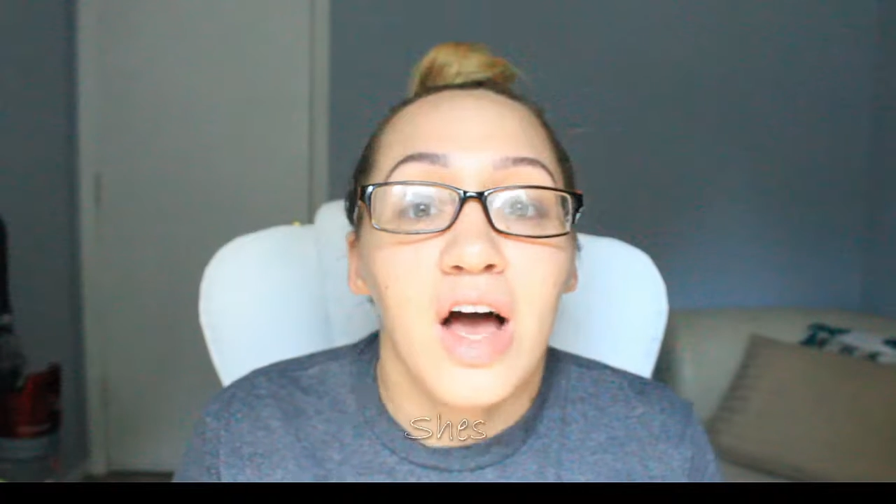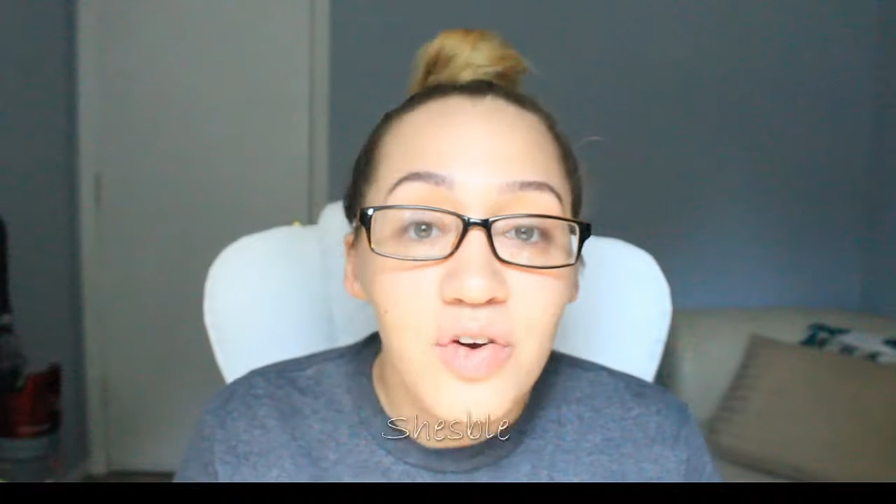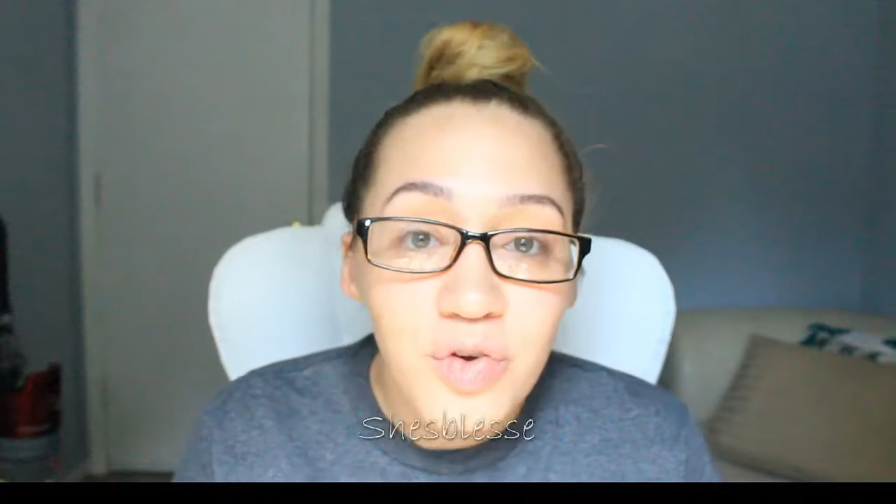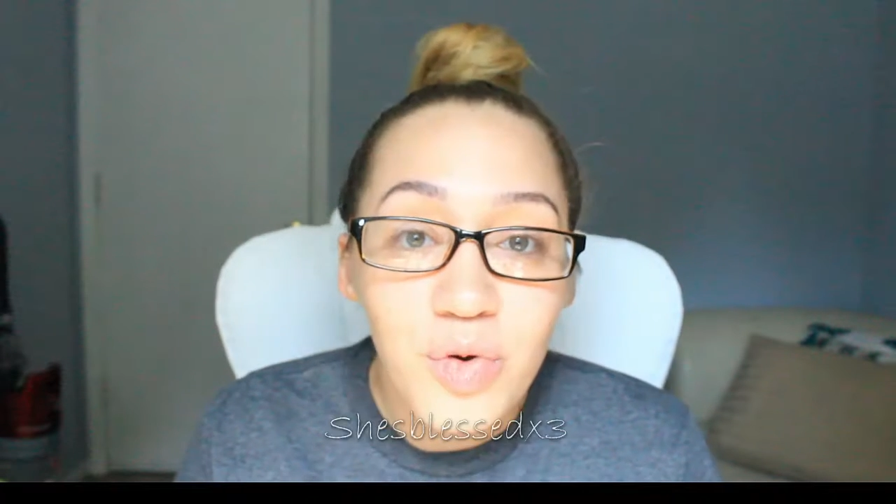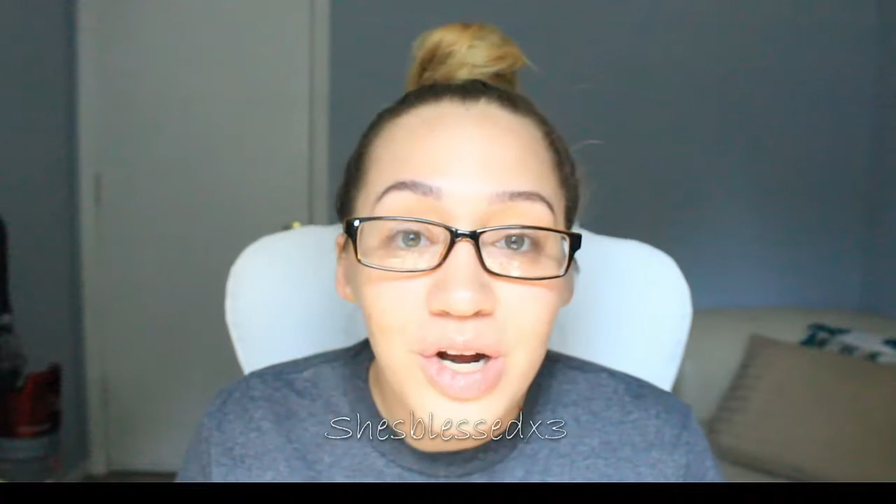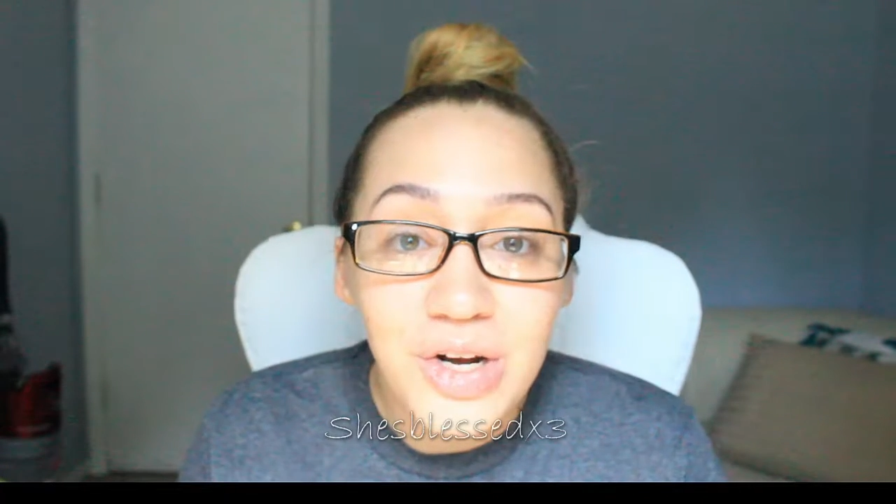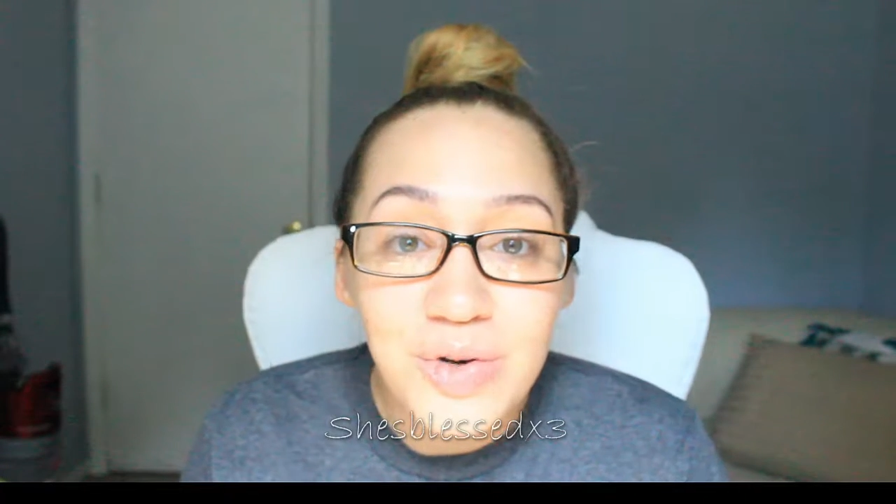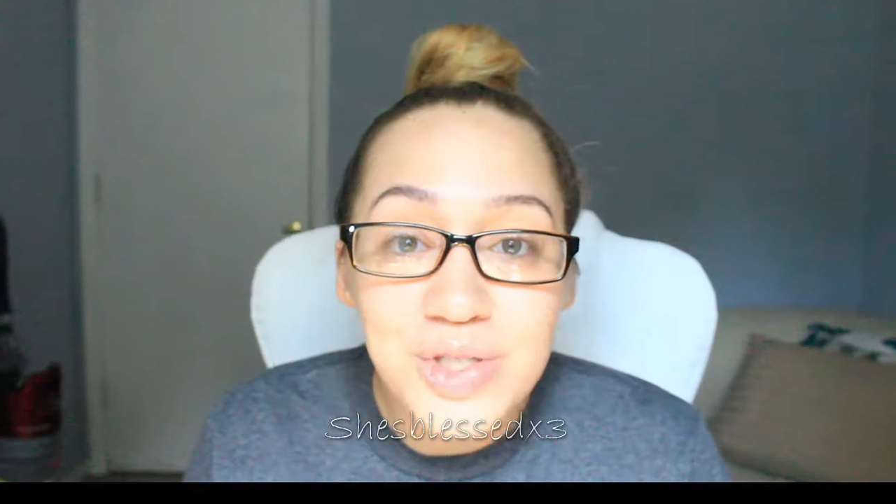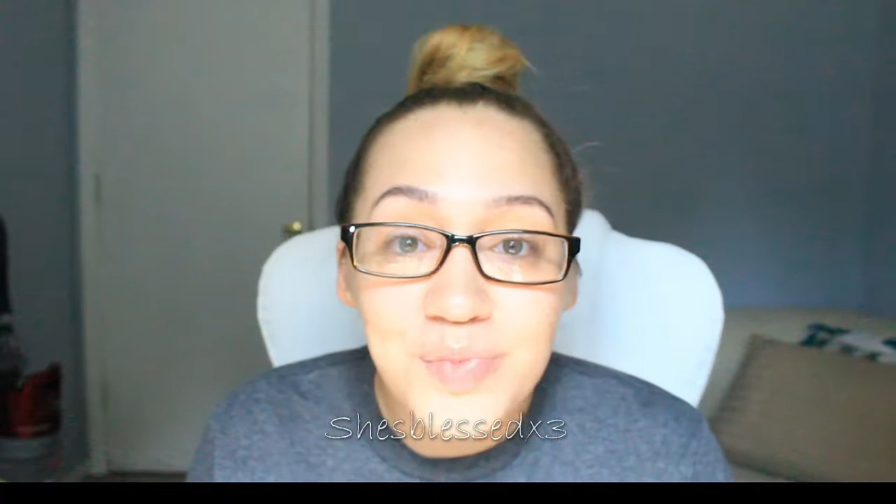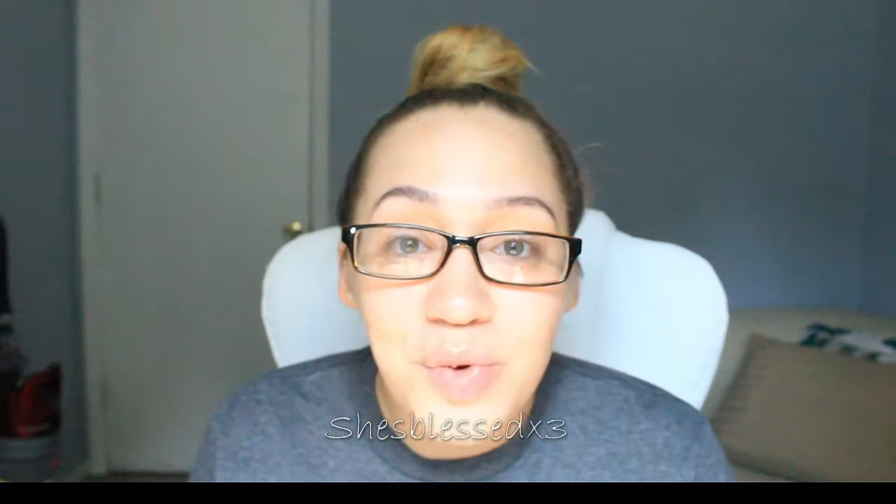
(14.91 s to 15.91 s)
Hi everyone, I
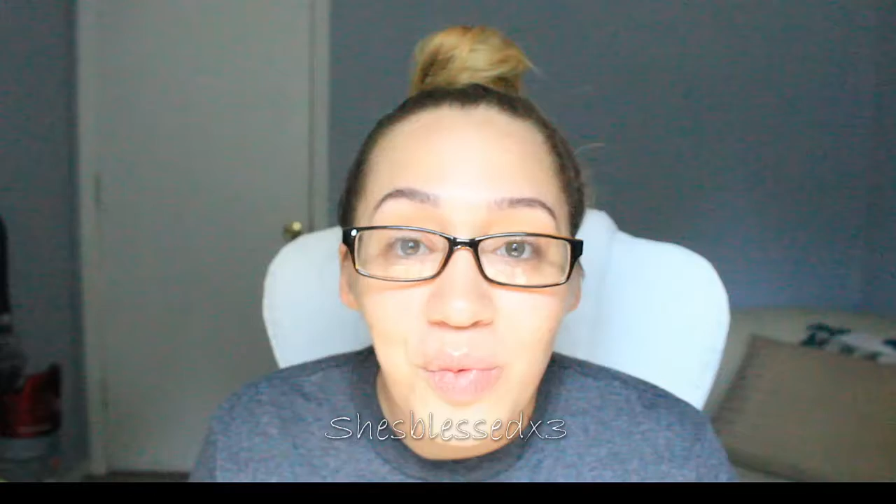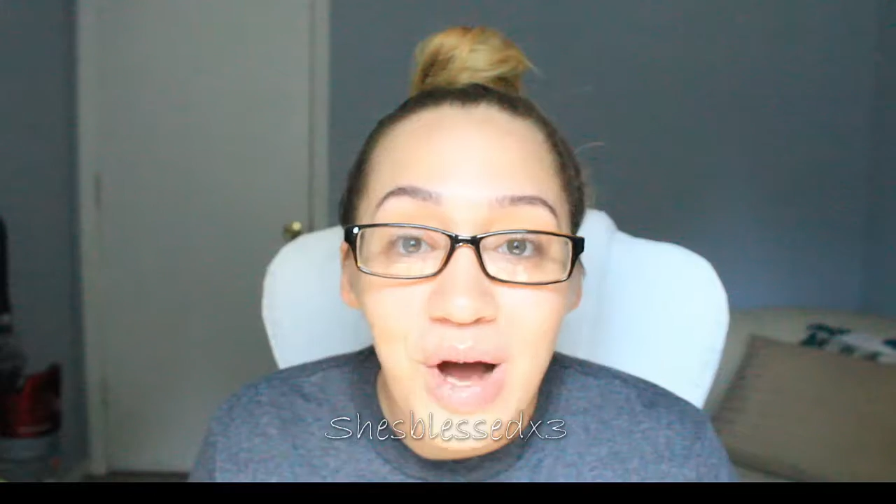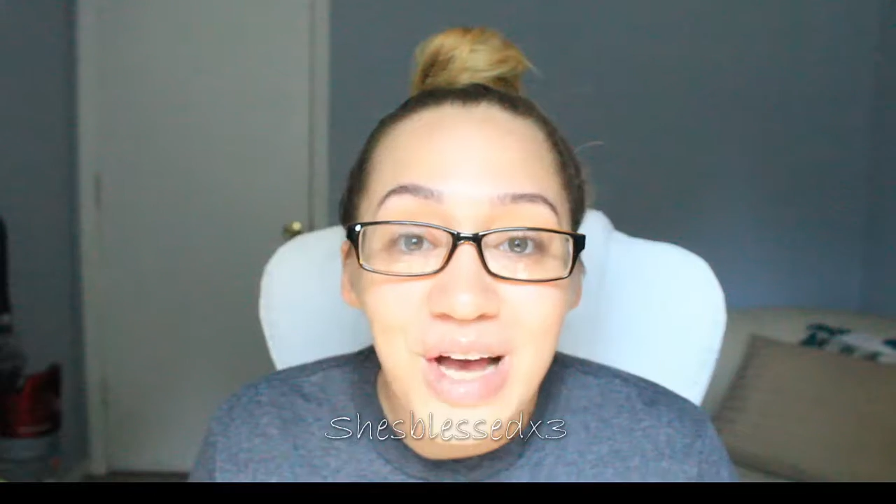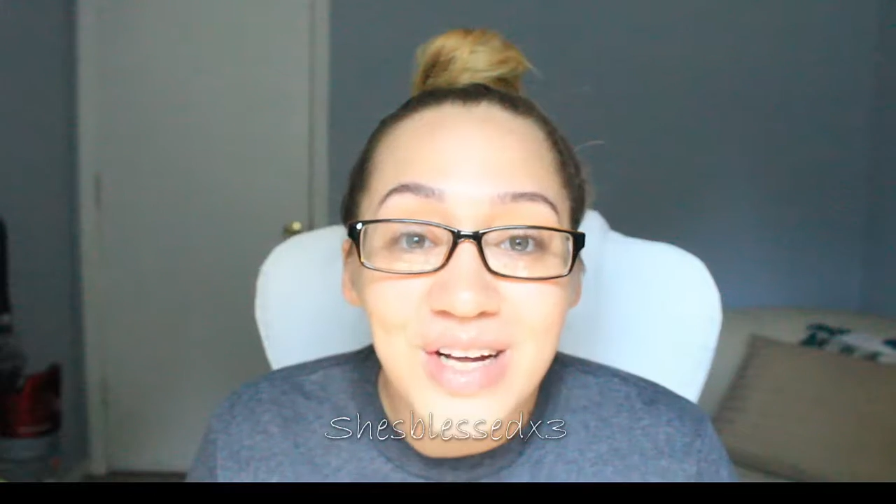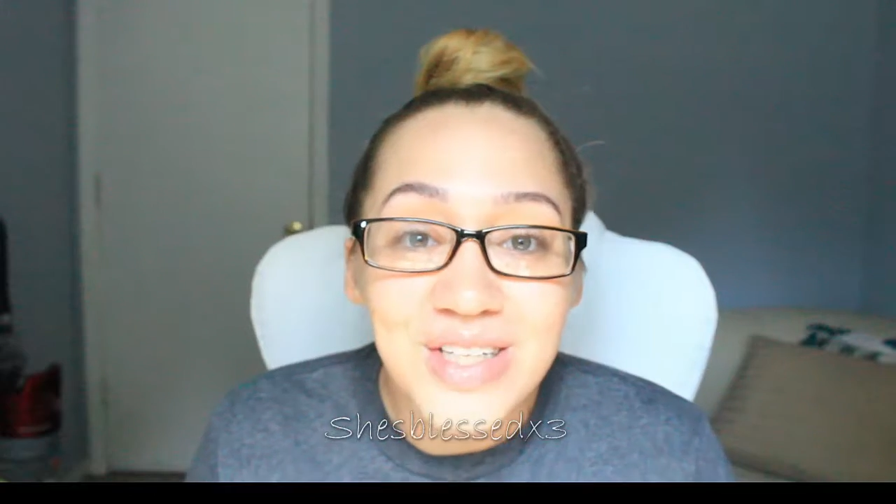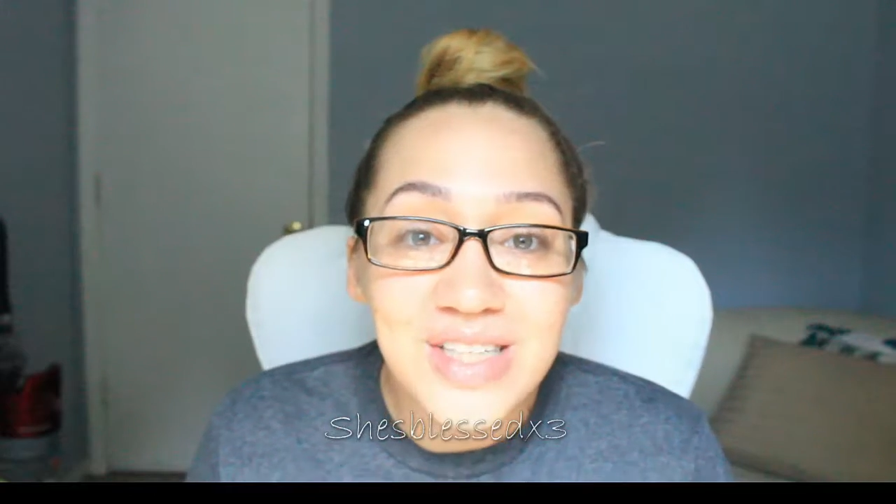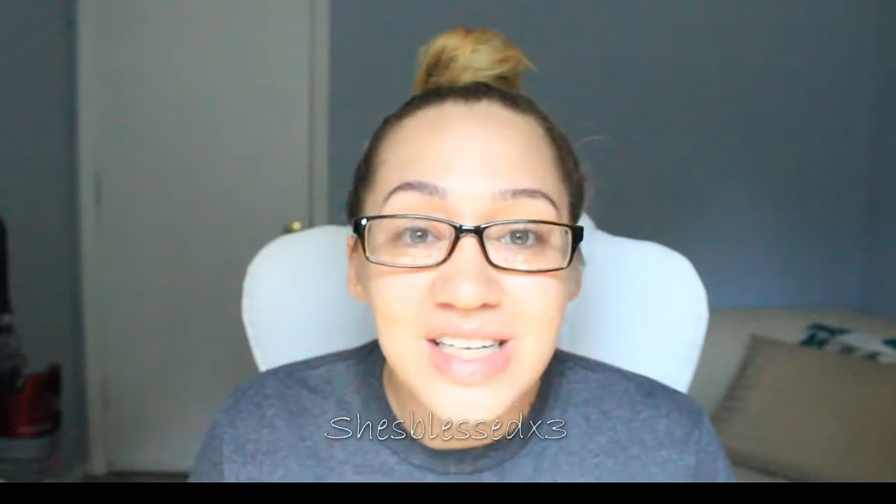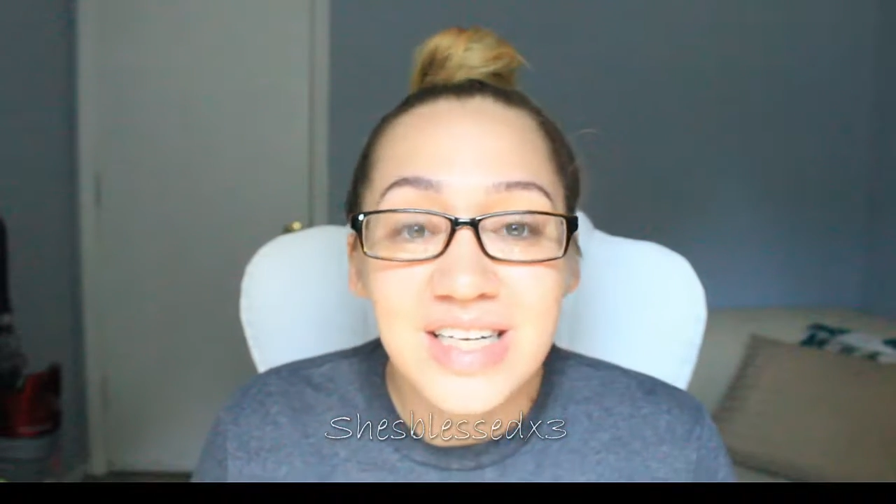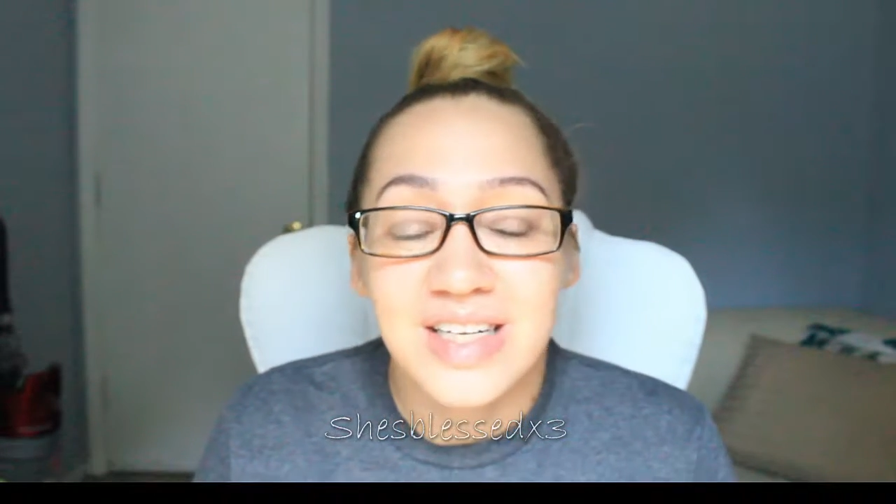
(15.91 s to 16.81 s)
know it's been a while.